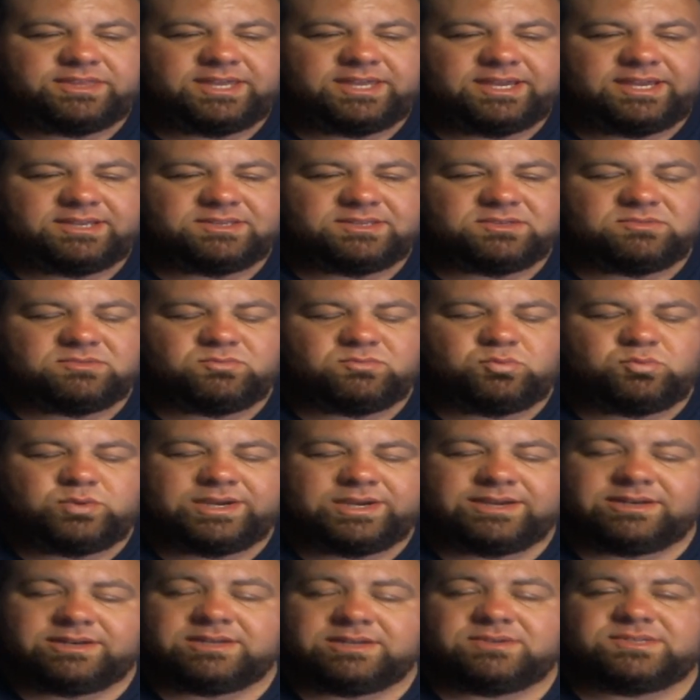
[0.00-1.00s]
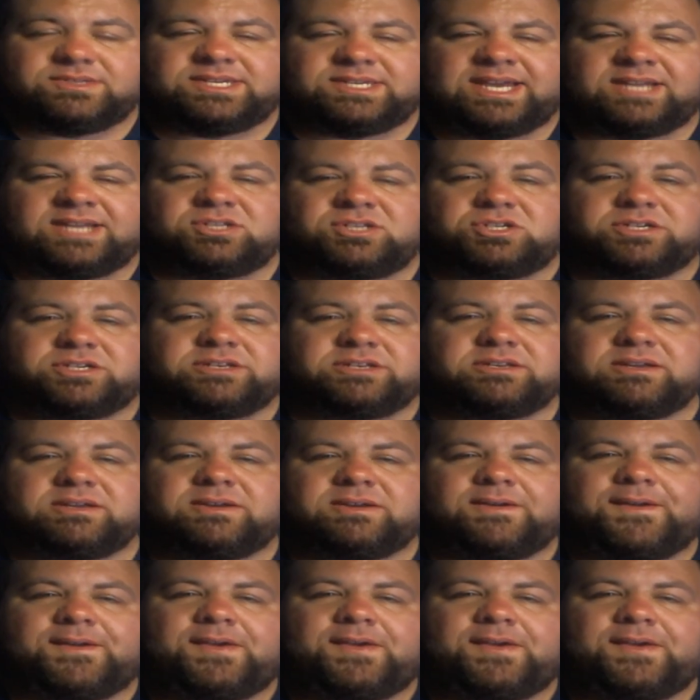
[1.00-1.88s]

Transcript: that weird little tangent,